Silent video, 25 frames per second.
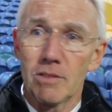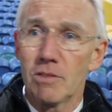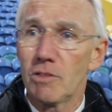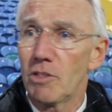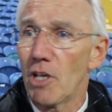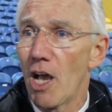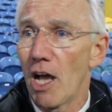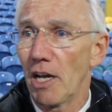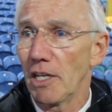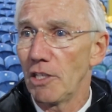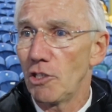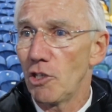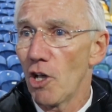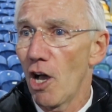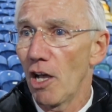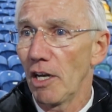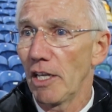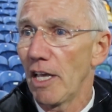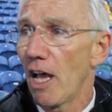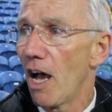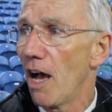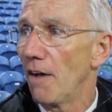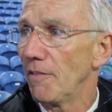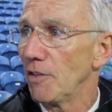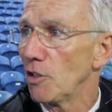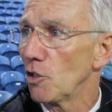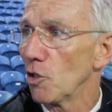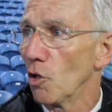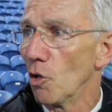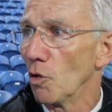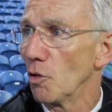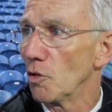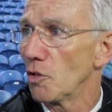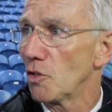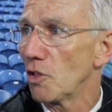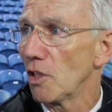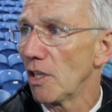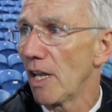Charlie Jolly, Harvey
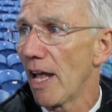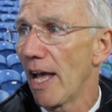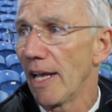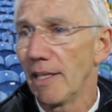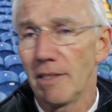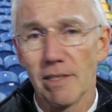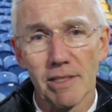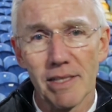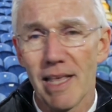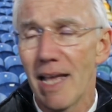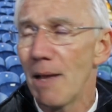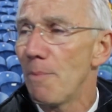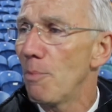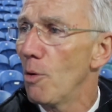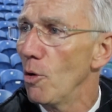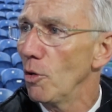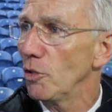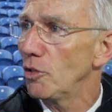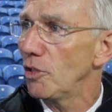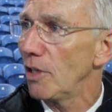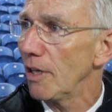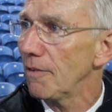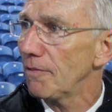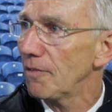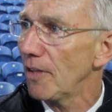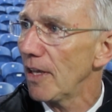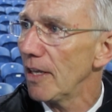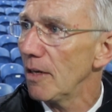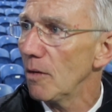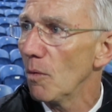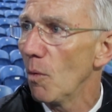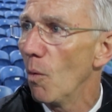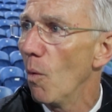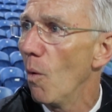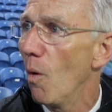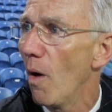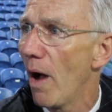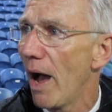Saunders today. Did they put a shift in?
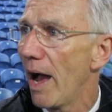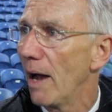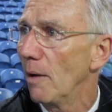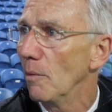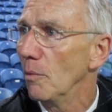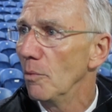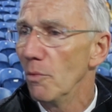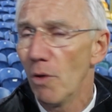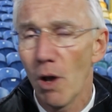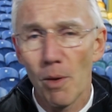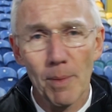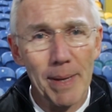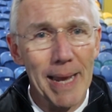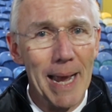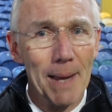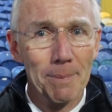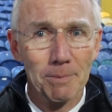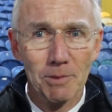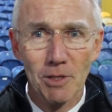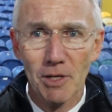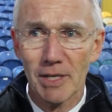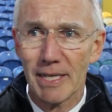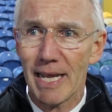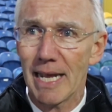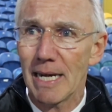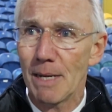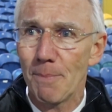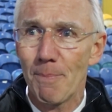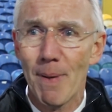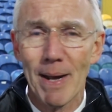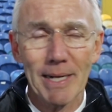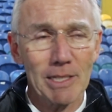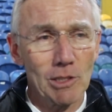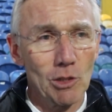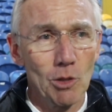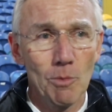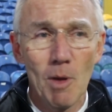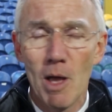Wow. Robbie Apter again, he
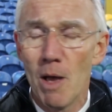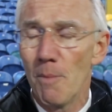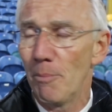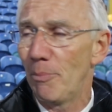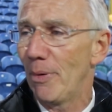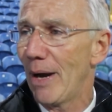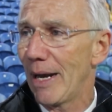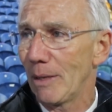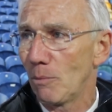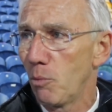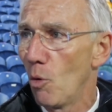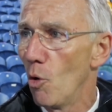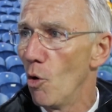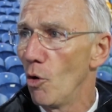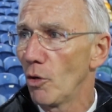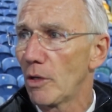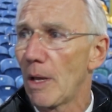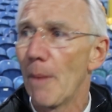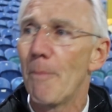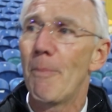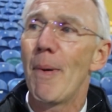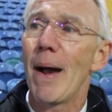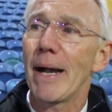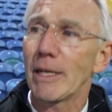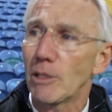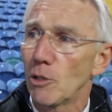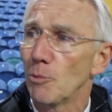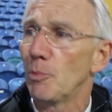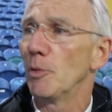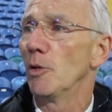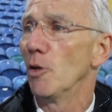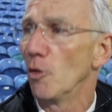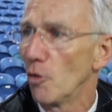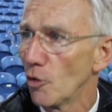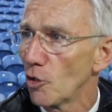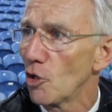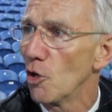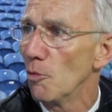backed it up. Brad Walker backed up
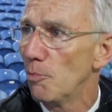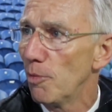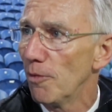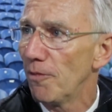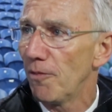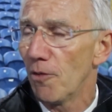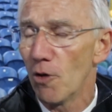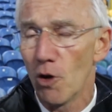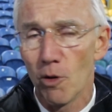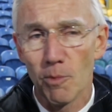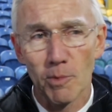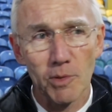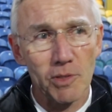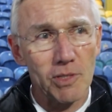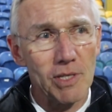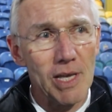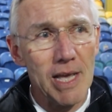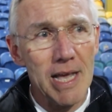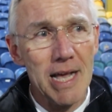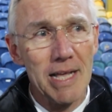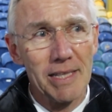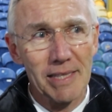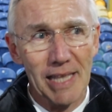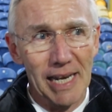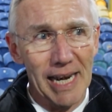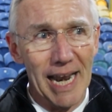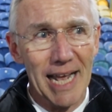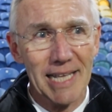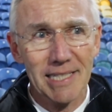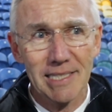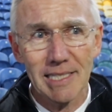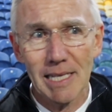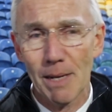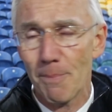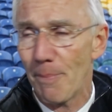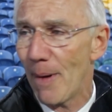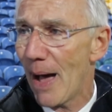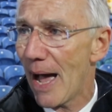another good performance. The lads
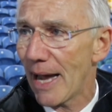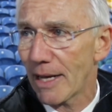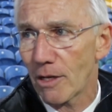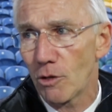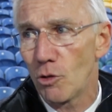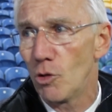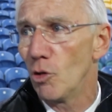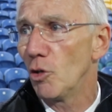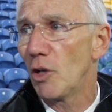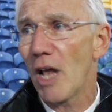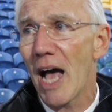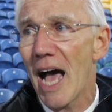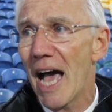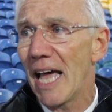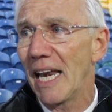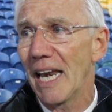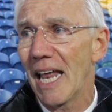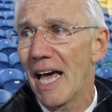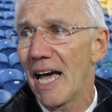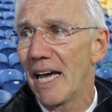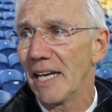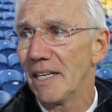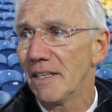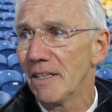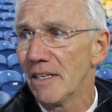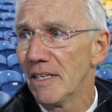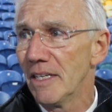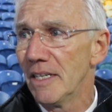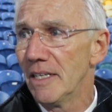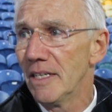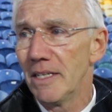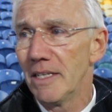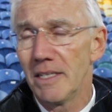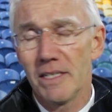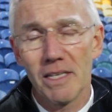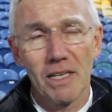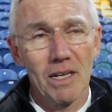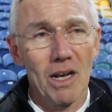in the back, good high line.
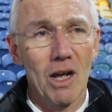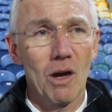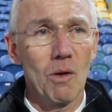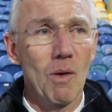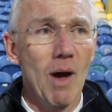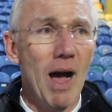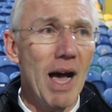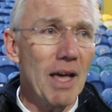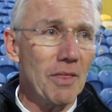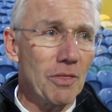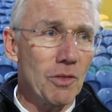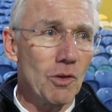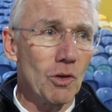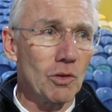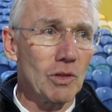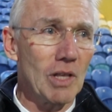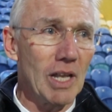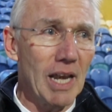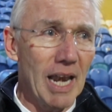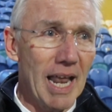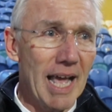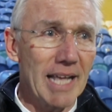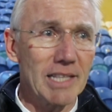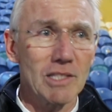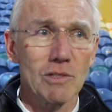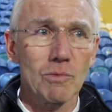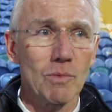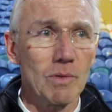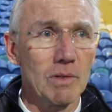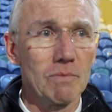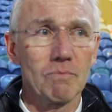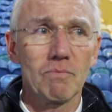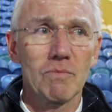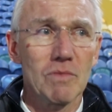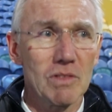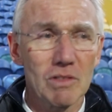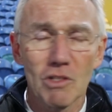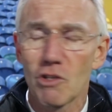You know, I thought the lads were
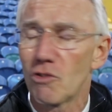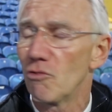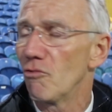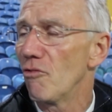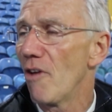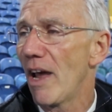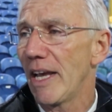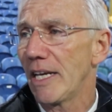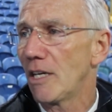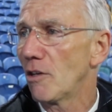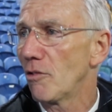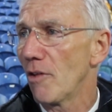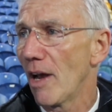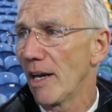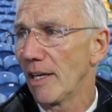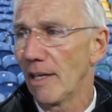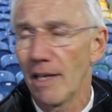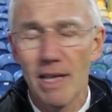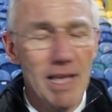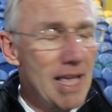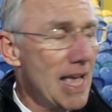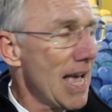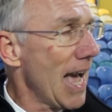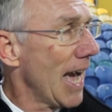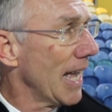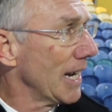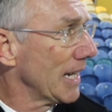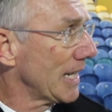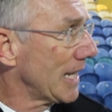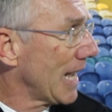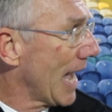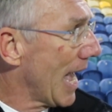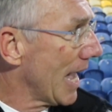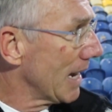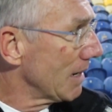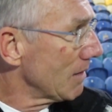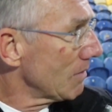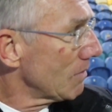great credit. And
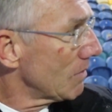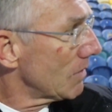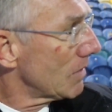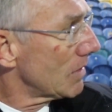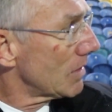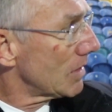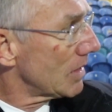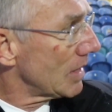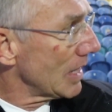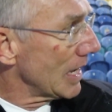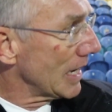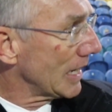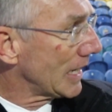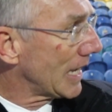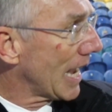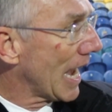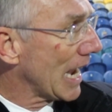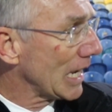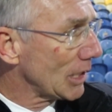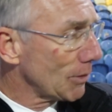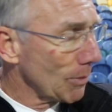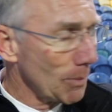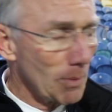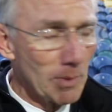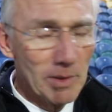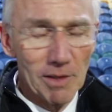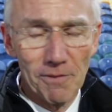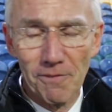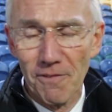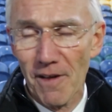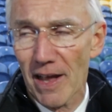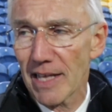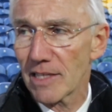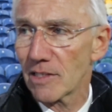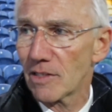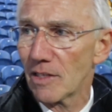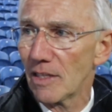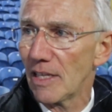again, the engagement with the
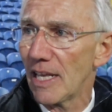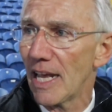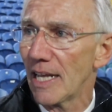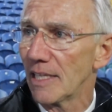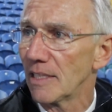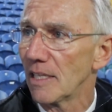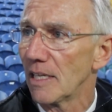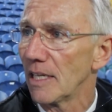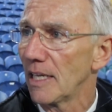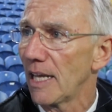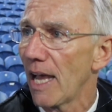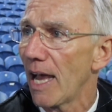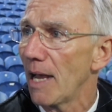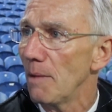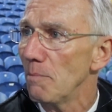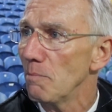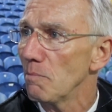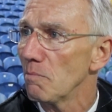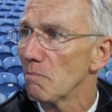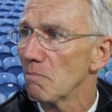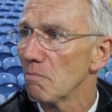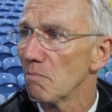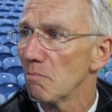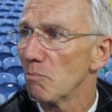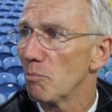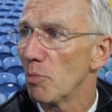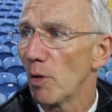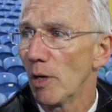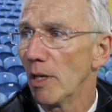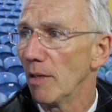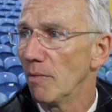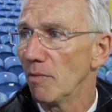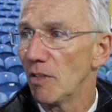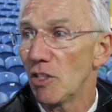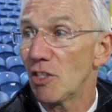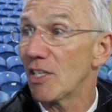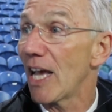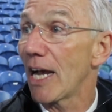fans at the end of the game,
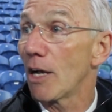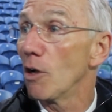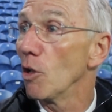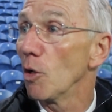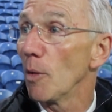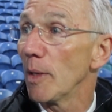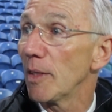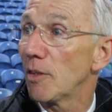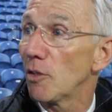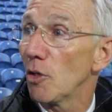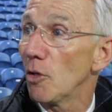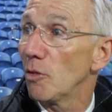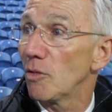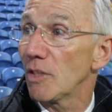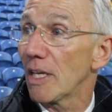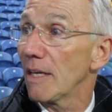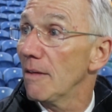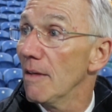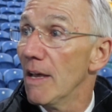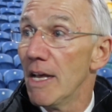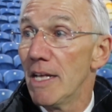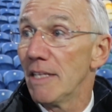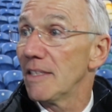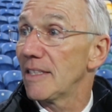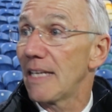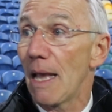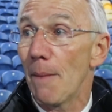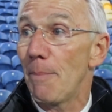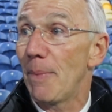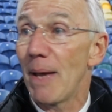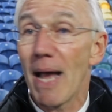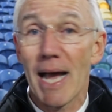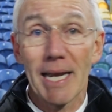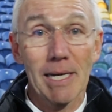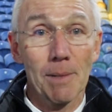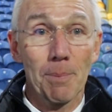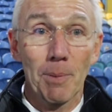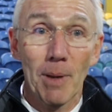brilliant. They sang all the way through to get
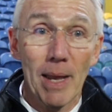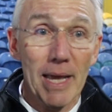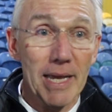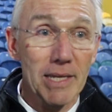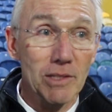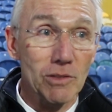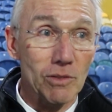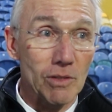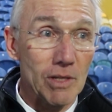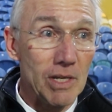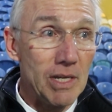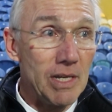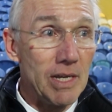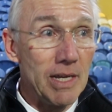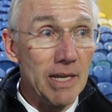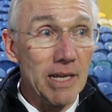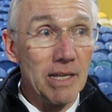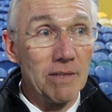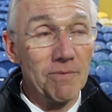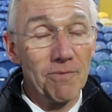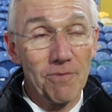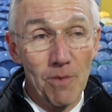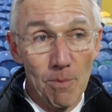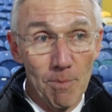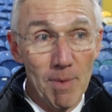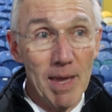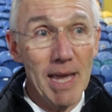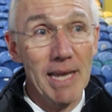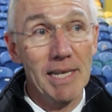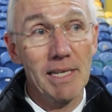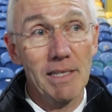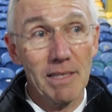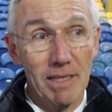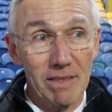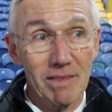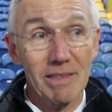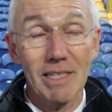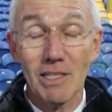behind the players. For me,
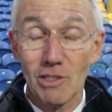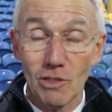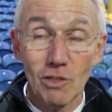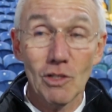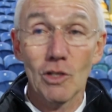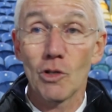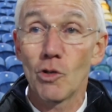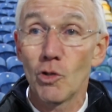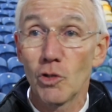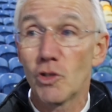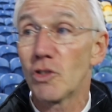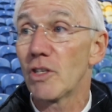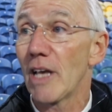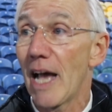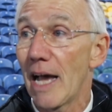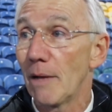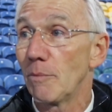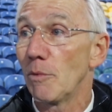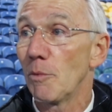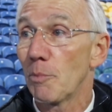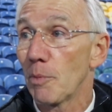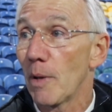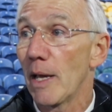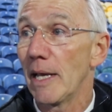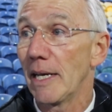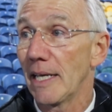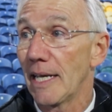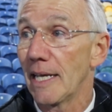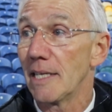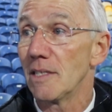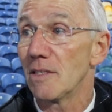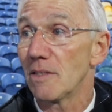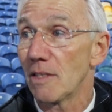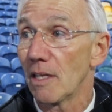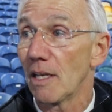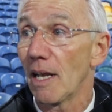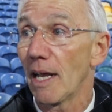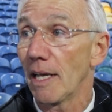this is a good side we've played
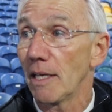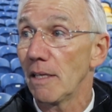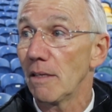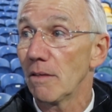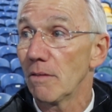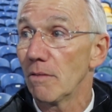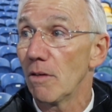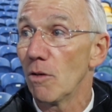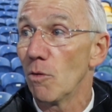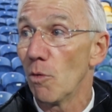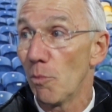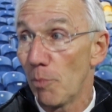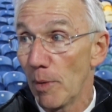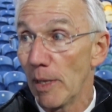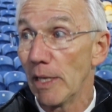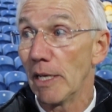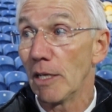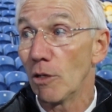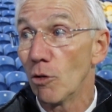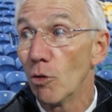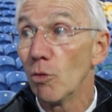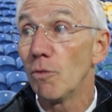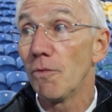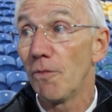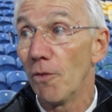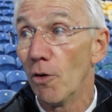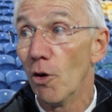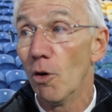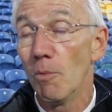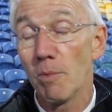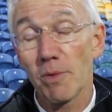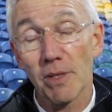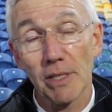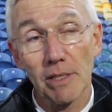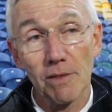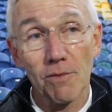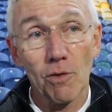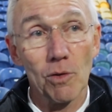against today. We've been in good form. I
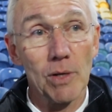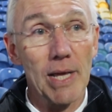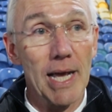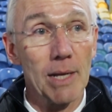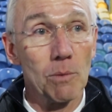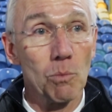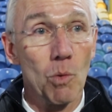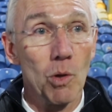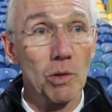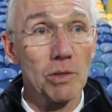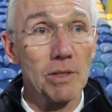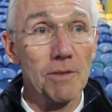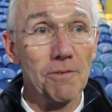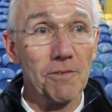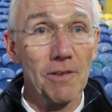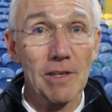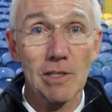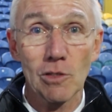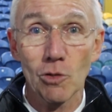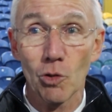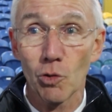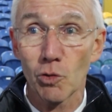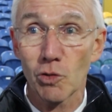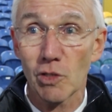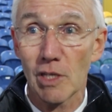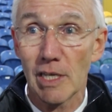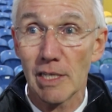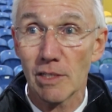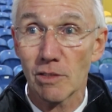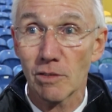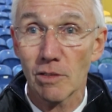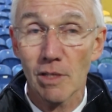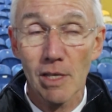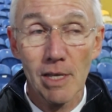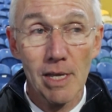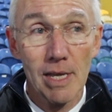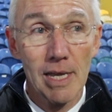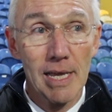think they've only had one defeat all season.